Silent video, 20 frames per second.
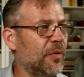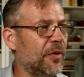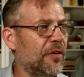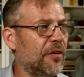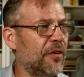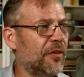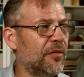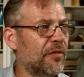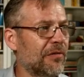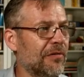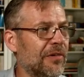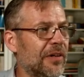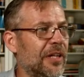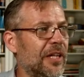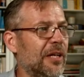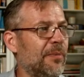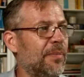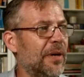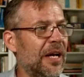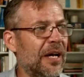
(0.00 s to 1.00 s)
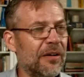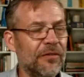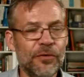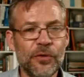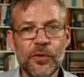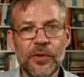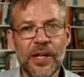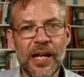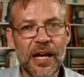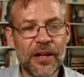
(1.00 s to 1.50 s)
which is really
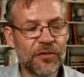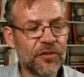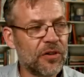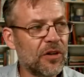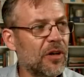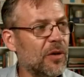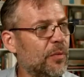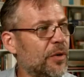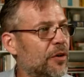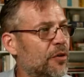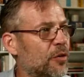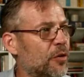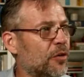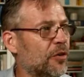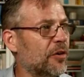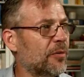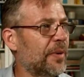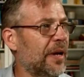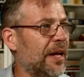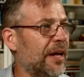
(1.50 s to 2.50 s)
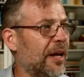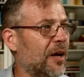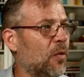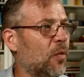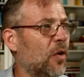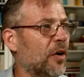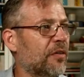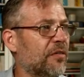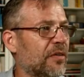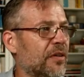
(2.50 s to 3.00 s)
powerful, last time we talked about our
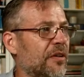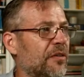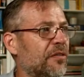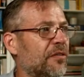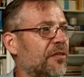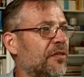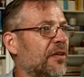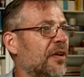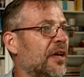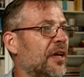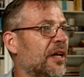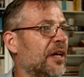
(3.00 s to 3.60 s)
watch lists.